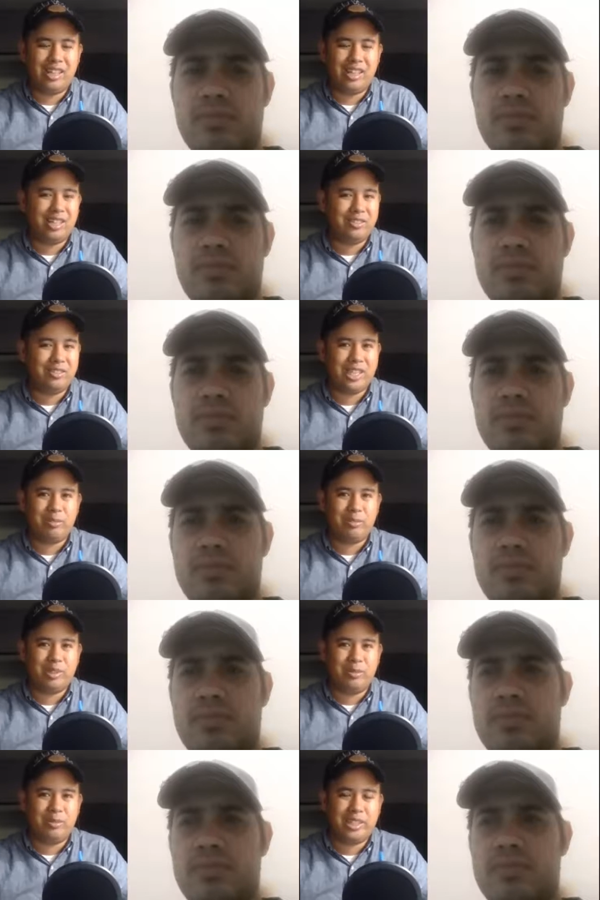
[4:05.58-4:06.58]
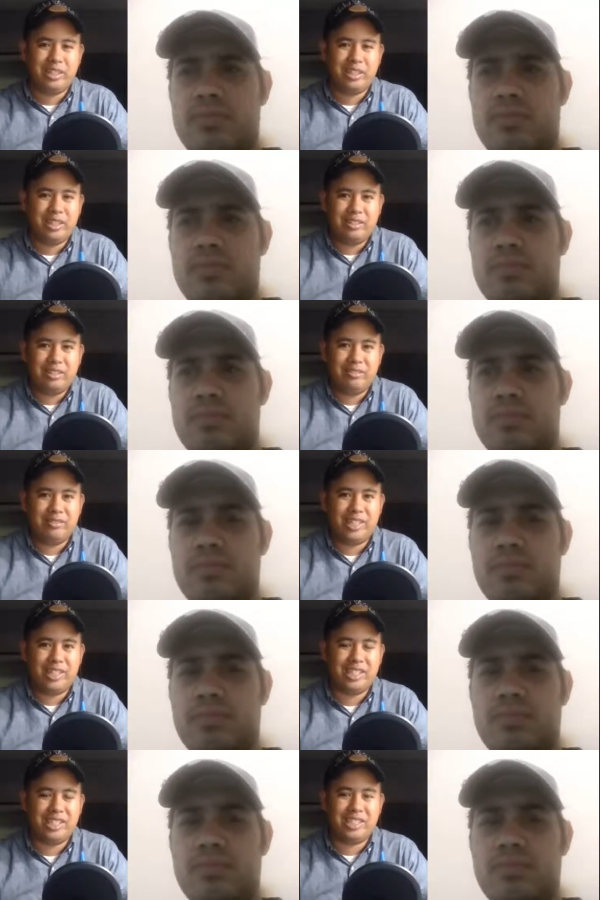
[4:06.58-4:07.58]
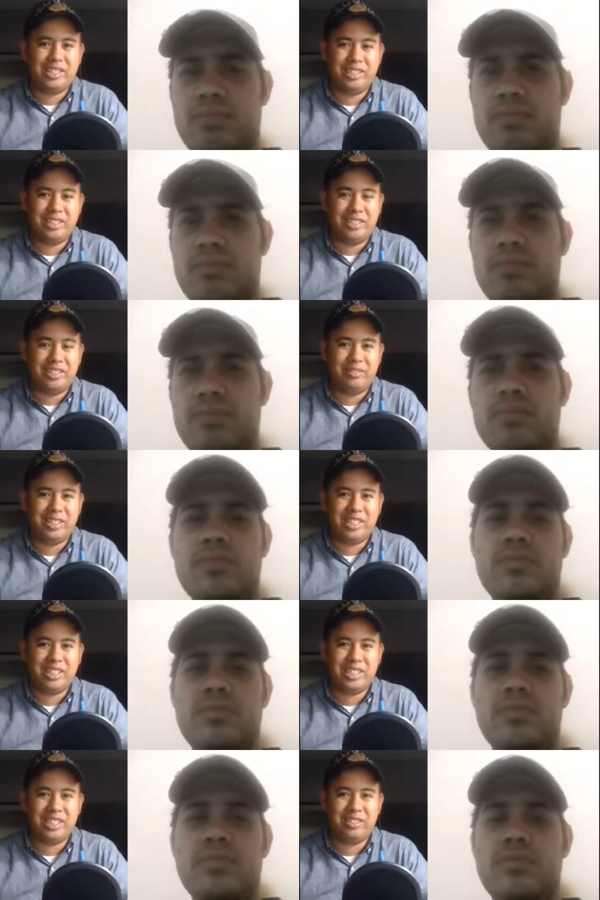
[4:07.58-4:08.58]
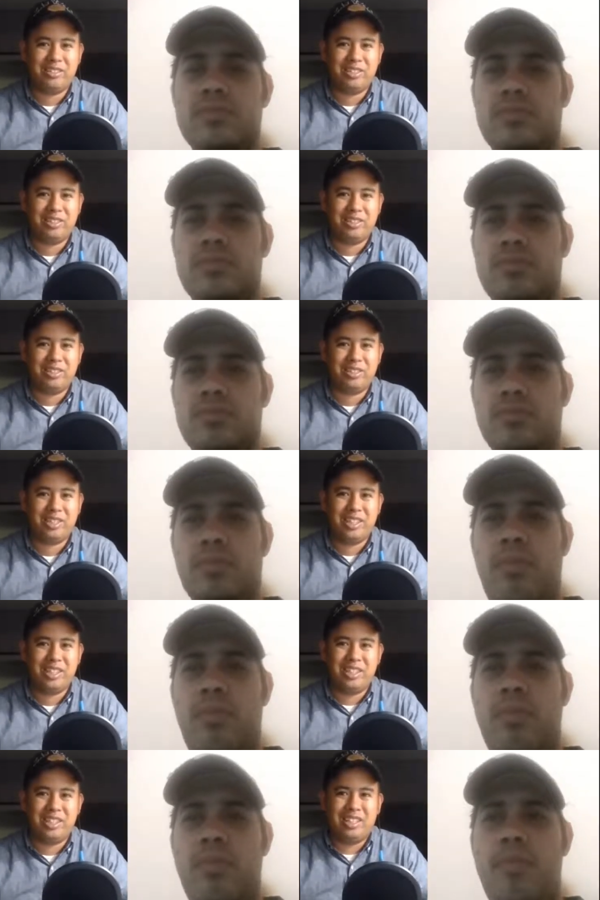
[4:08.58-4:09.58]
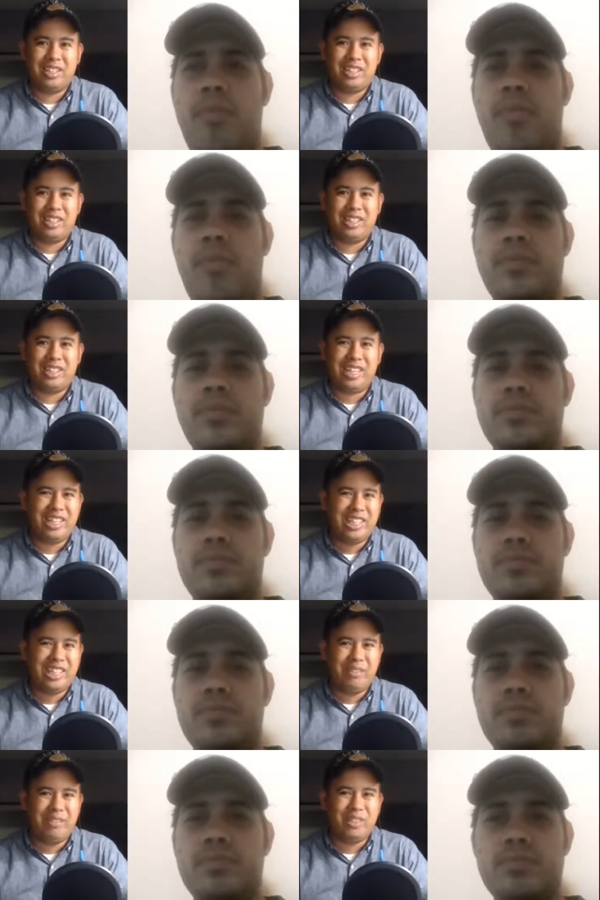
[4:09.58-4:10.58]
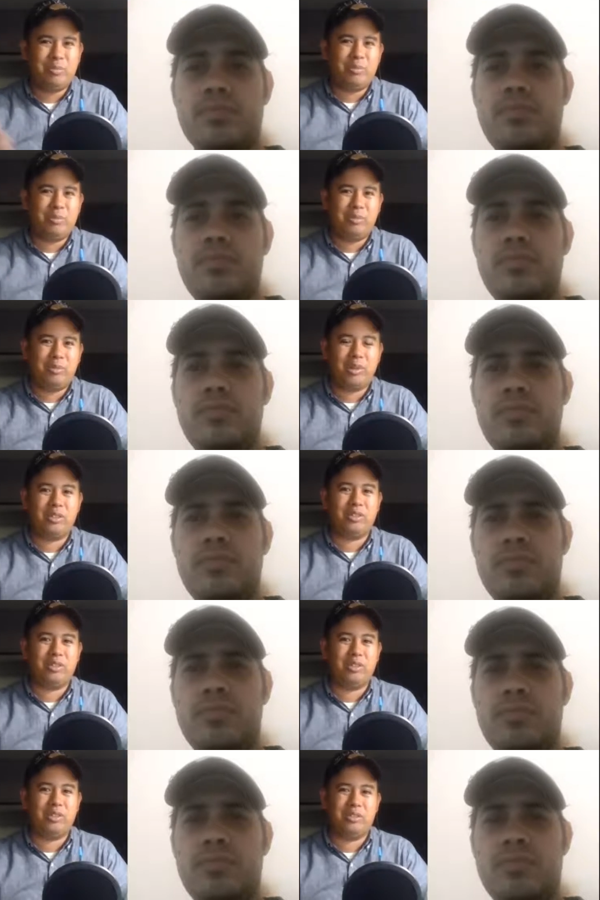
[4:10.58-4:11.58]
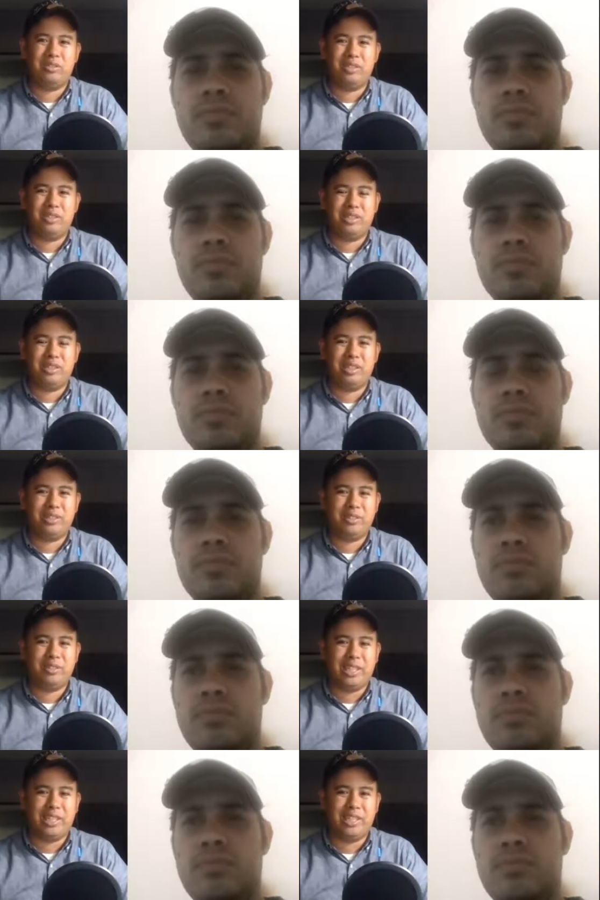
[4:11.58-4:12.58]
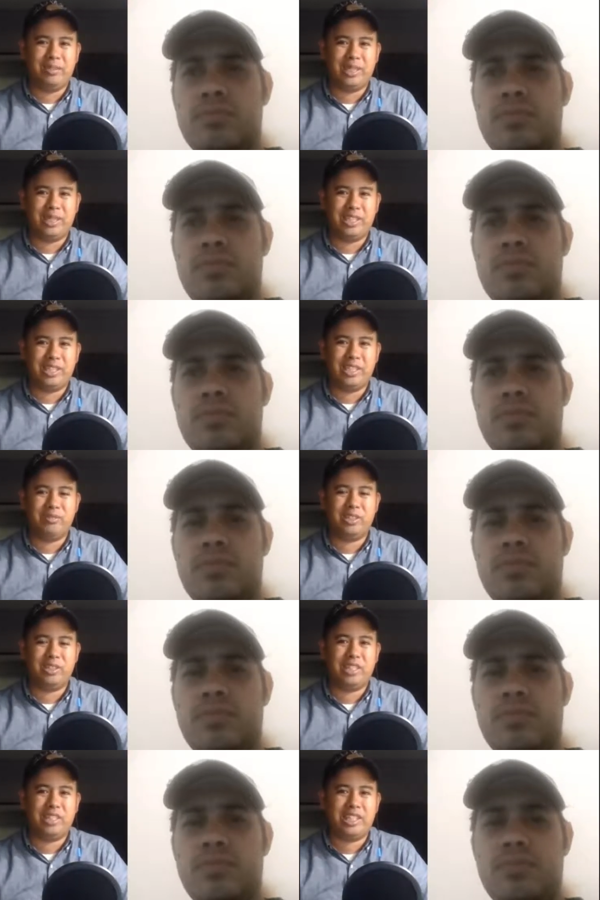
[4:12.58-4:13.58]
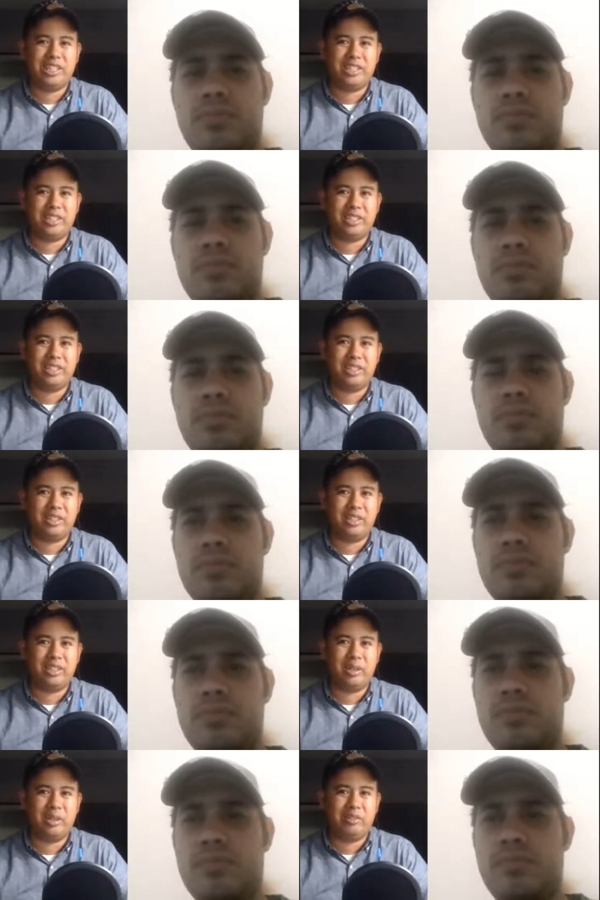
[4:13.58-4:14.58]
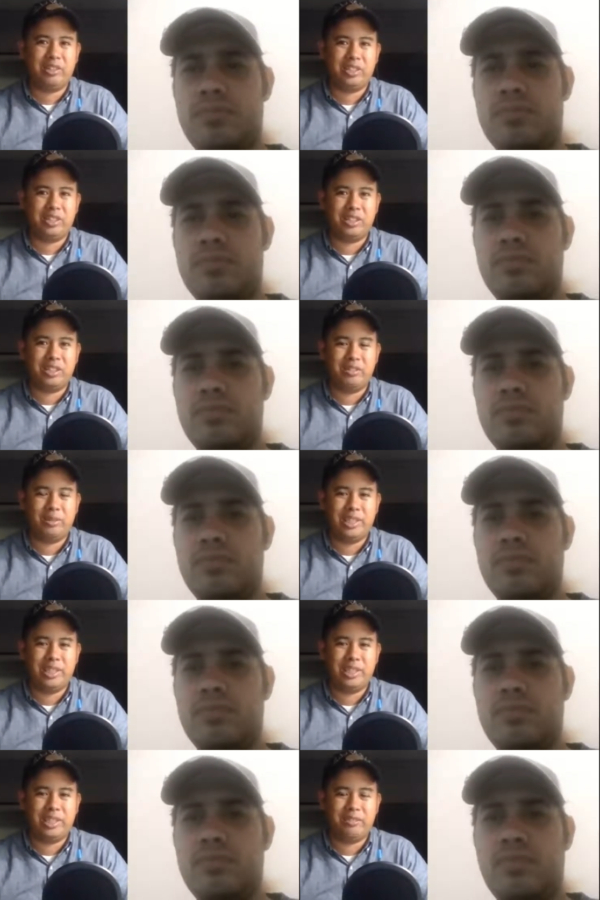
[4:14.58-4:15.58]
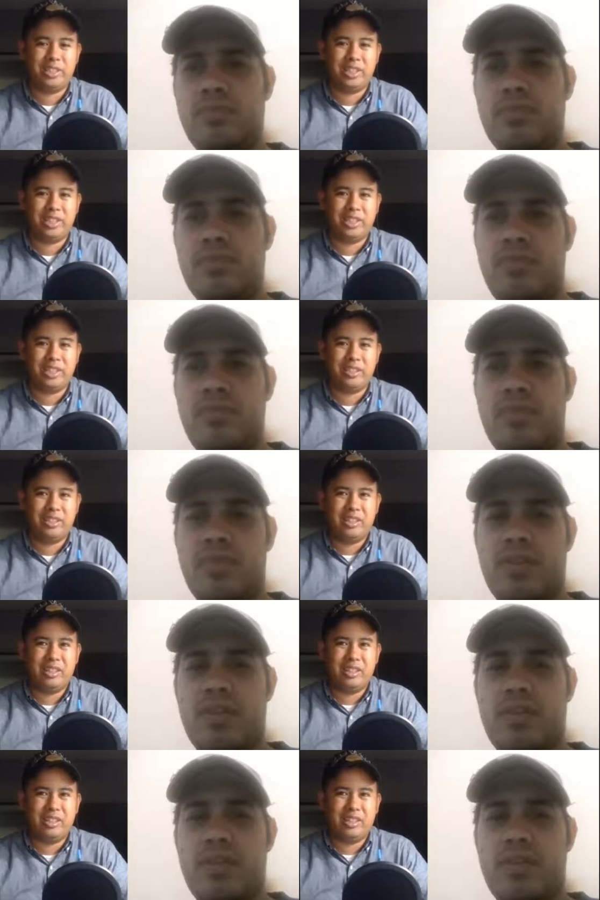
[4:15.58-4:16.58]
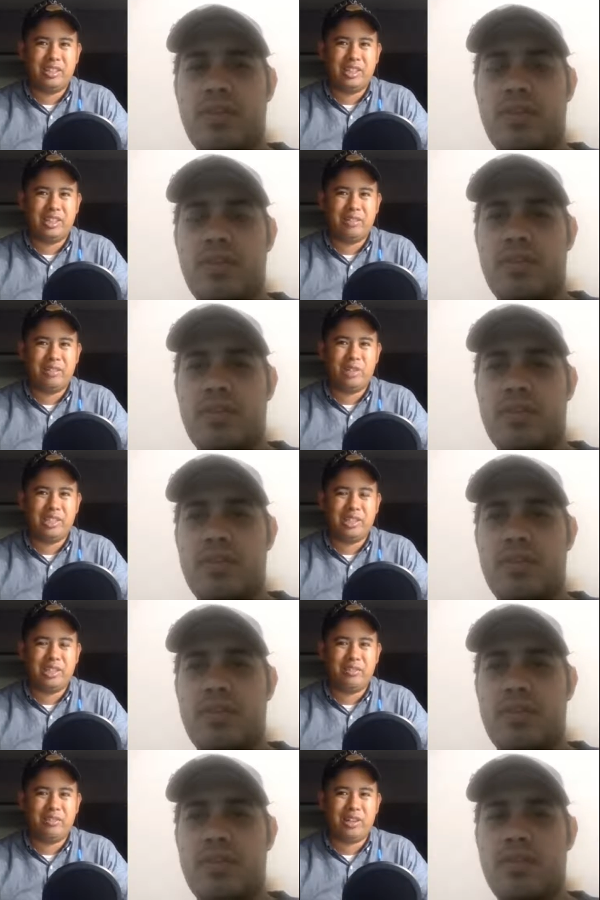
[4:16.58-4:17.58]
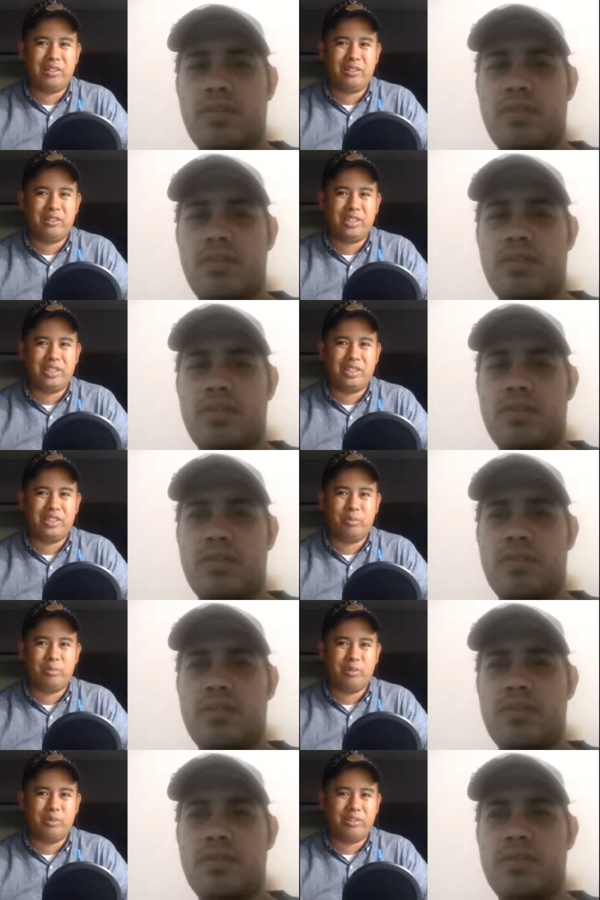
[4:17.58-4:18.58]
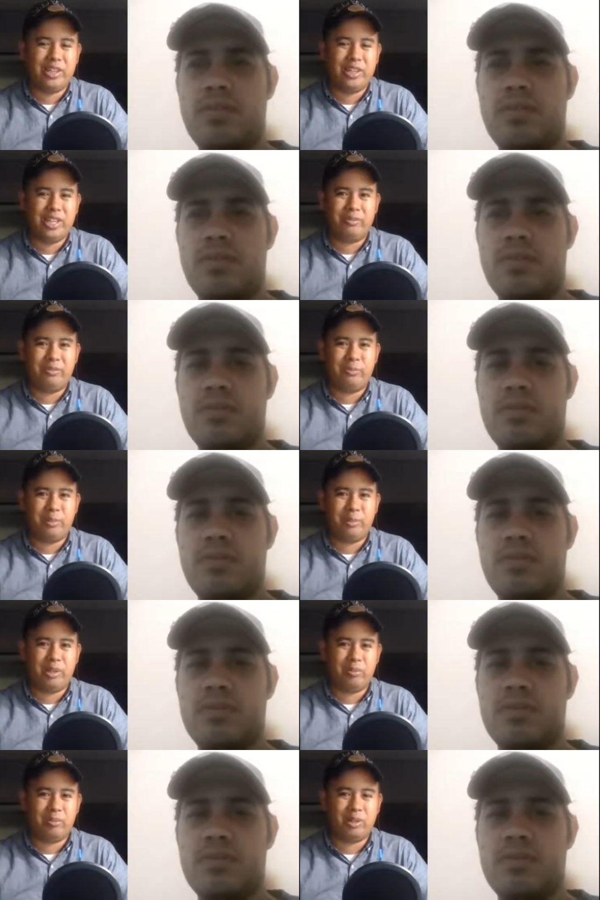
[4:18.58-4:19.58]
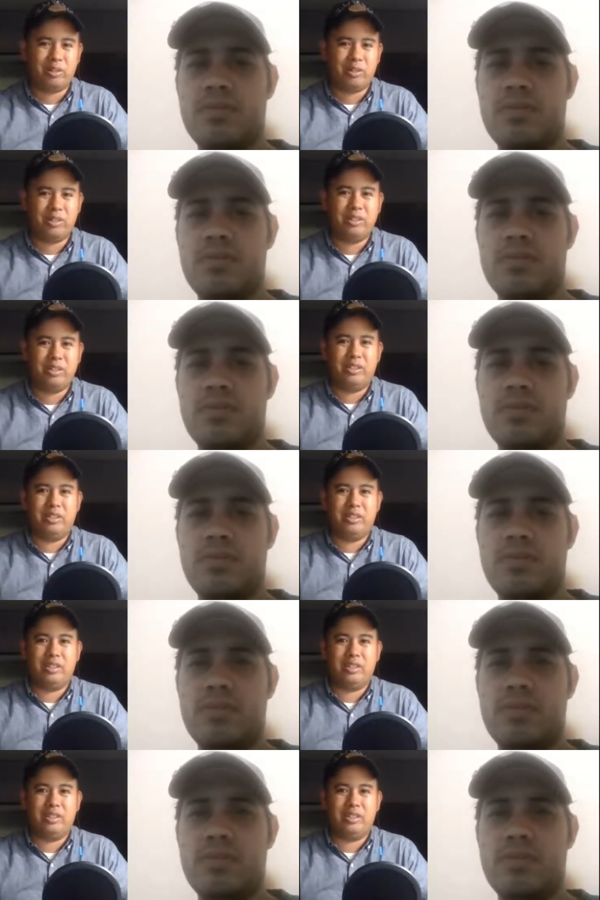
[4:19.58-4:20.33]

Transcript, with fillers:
Speaker 1: Uh, I don't like him to win. Uh, I guess he could finish second or third. I think he wants Belmont Park though, even though he did win the Sanford Stakes a couple of years ago in 2017. I think Firenze Fire is more of a fan of Belmont Park.